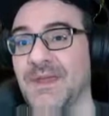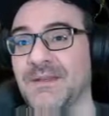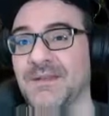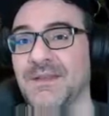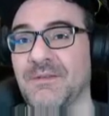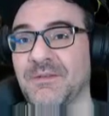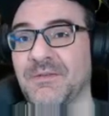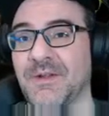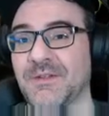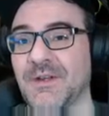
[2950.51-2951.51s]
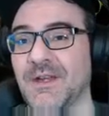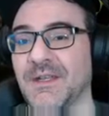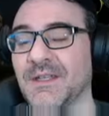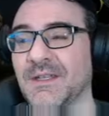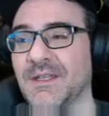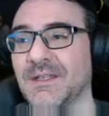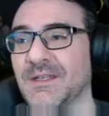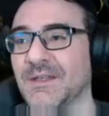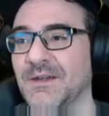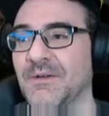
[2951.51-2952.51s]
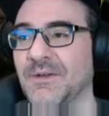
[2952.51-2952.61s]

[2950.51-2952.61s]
that was frustrating, and India